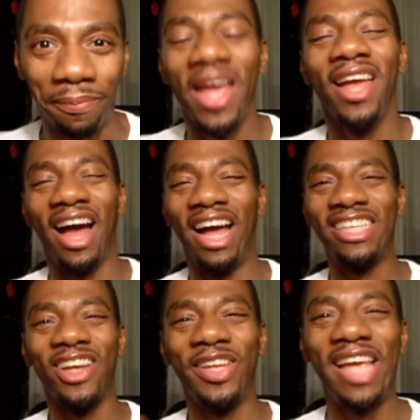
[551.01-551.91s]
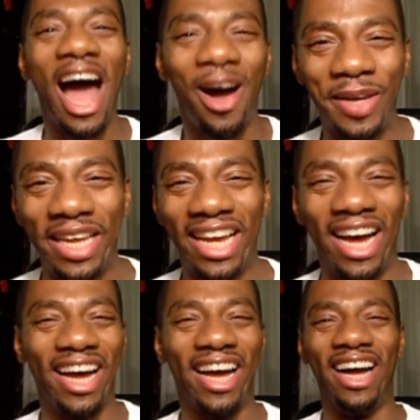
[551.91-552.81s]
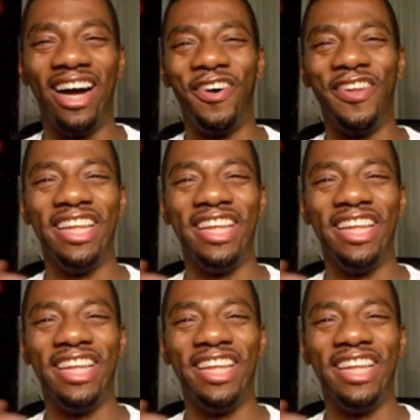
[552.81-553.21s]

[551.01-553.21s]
Yowie. I saw Yowie